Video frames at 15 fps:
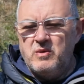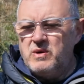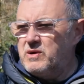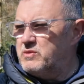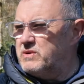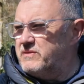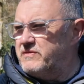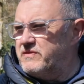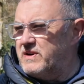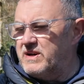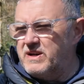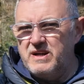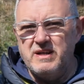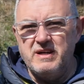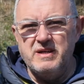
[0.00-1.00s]
Well, we've
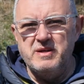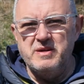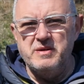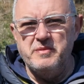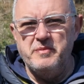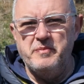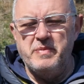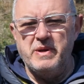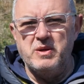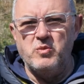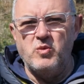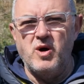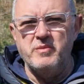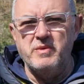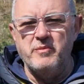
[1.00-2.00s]
been
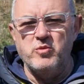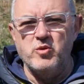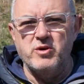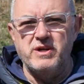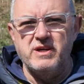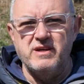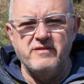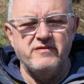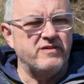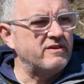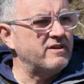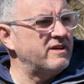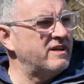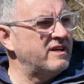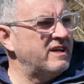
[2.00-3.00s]
at Wyming Brook here for
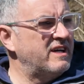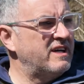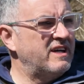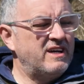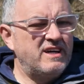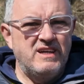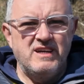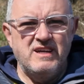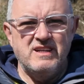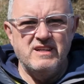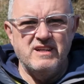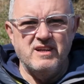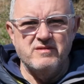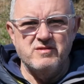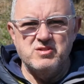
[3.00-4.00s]
a
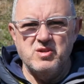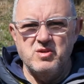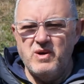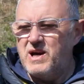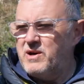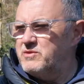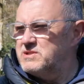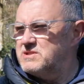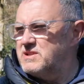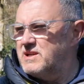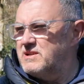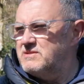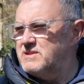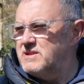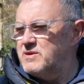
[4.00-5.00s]
little over 2 hours
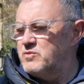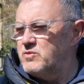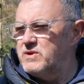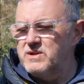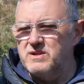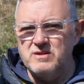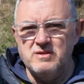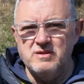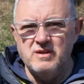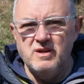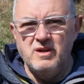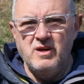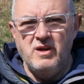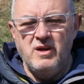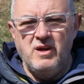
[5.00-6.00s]
now, and we're
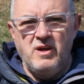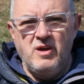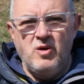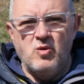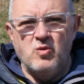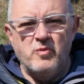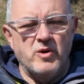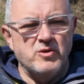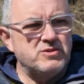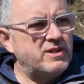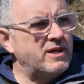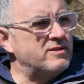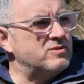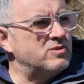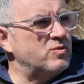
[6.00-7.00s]
almost
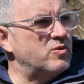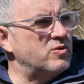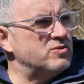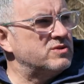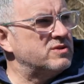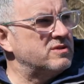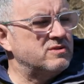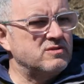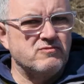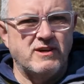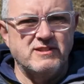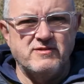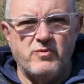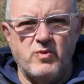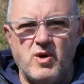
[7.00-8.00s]
down towards the
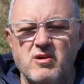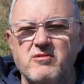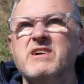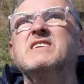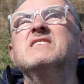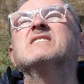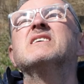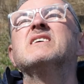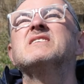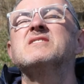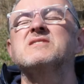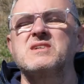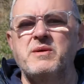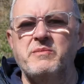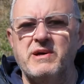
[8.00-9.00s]
reservoir end.
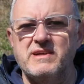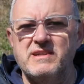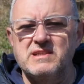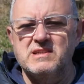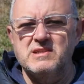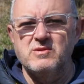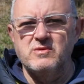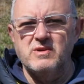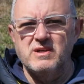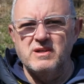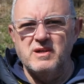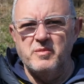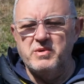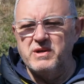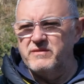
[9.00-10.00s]
Just come out into
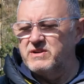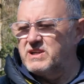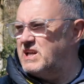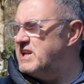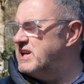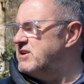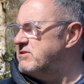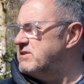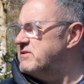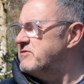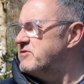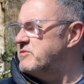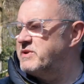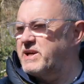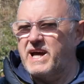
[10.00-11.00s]
a bit of a clearing
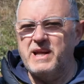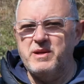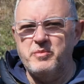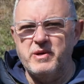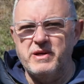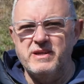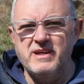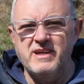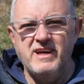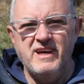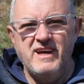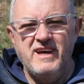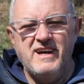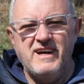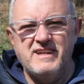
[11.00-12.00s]
from the canopy,
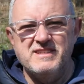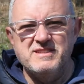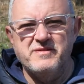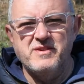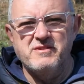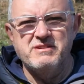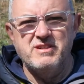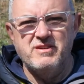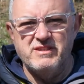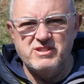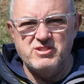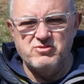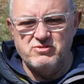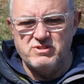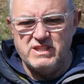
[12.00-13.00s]
and there's a very
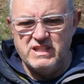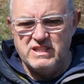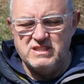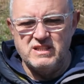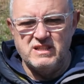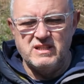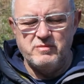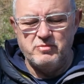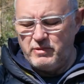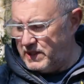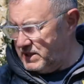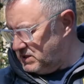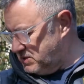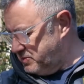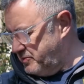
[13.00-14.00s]
nice strategically
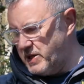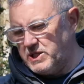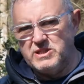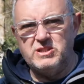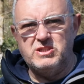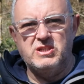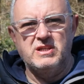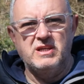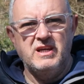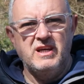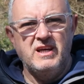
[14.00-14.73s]
placed bench